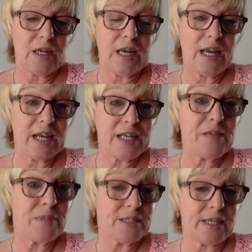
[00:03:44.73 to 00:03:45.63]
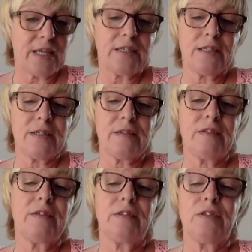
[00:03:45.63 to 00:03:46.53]
90%
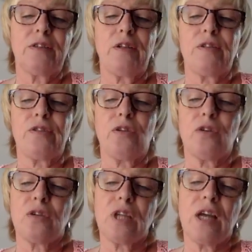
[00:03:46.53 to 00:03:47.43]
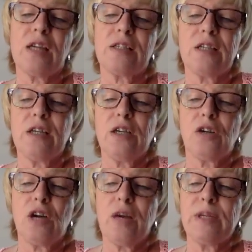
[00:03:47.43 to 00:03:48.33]
thought that
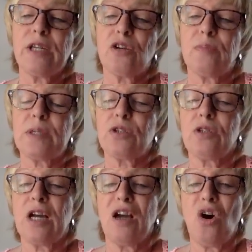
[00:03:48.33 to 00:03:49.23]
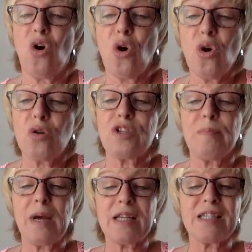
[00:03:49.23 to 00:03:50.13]
cohabiting couples should
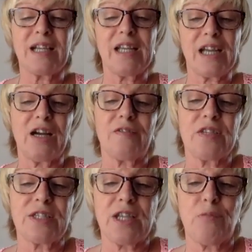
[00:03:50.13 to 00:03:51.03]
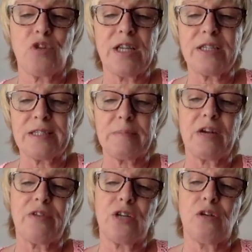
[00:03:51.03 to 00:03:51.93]
automatically have the same rights as
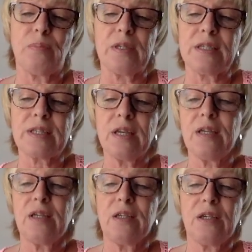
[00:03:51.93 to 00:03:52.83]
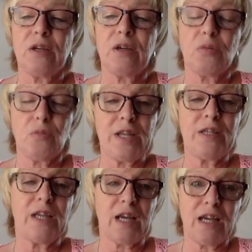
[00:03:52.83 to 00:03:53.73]
married couples
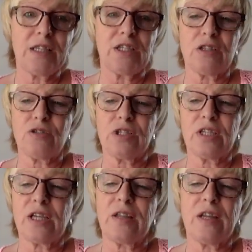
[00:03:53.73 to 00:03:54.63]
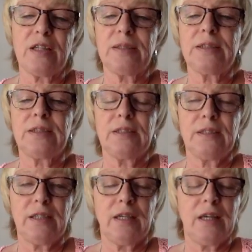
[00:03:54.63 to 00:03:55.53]
when they had children together,
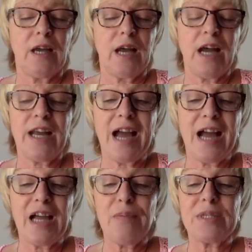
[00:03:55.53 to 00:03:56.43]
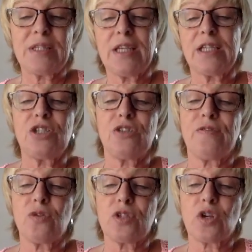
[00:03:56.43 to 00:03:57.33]
and a high percentage
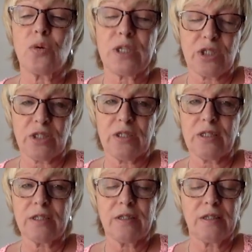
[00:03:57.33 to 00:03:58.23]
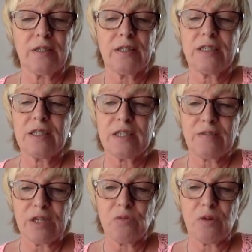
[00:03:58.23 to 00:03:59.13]
of those questioned,
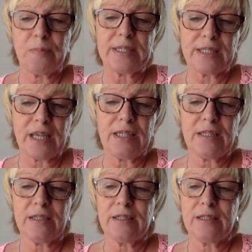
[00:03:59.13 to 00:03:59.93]
71%,